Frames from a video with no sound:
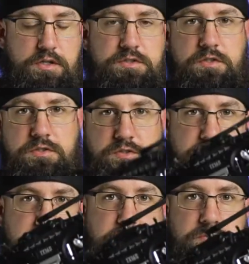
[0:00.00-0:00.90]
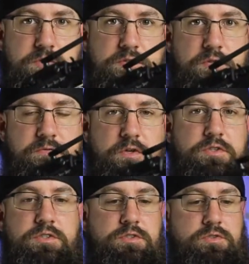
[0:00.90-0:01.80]
So there's 3 different
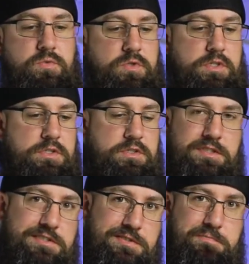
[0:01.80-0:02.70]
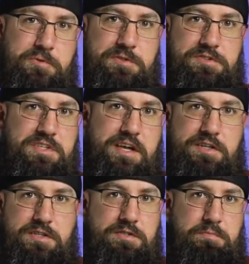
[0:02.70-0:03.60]
versions. One that's more
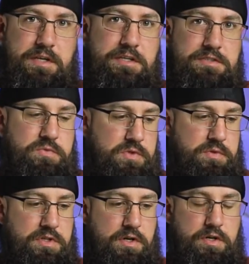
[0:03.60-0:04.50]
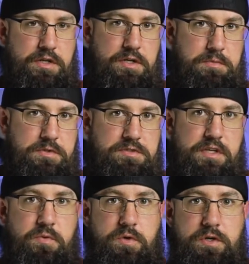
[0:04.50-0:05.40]
standard base, one with the Hall gimbals,
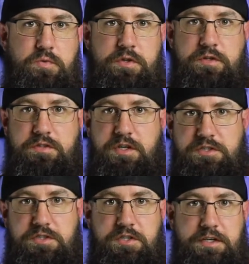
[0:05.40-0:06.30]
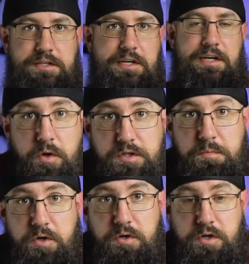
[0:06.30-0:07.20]
and one with a touch screen.
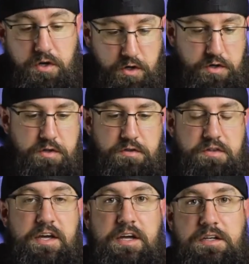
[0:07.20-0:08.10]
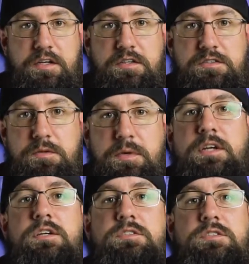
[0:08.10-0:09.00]
Multi-protocol. That is the
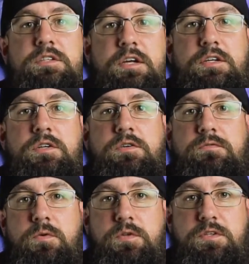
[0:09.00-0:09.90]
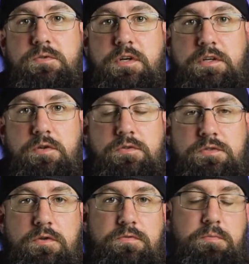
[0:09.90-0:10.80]
biggest kicker for this radio.
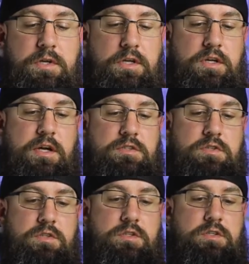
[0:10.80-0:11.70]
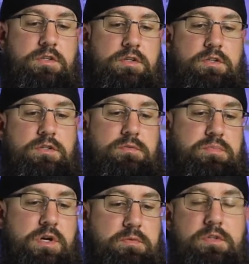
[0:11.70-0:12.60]
So for me, I took
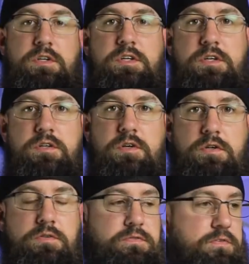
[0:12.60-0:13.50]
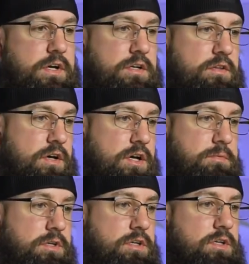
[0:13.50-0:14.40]
probably a year off out of the
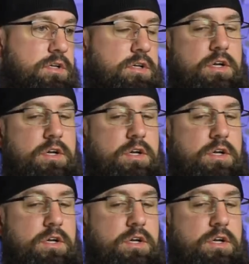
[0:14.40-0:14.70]
hobby.